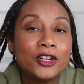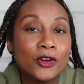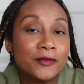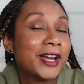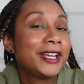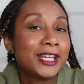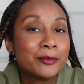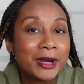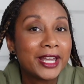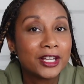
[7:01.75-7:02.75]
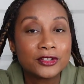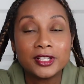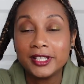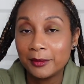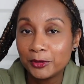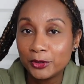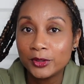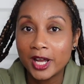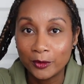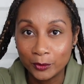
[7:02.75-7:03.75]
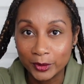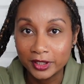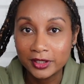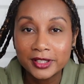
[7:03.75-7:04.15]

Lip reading: You know, if I can get my hands on the Neptune, I will.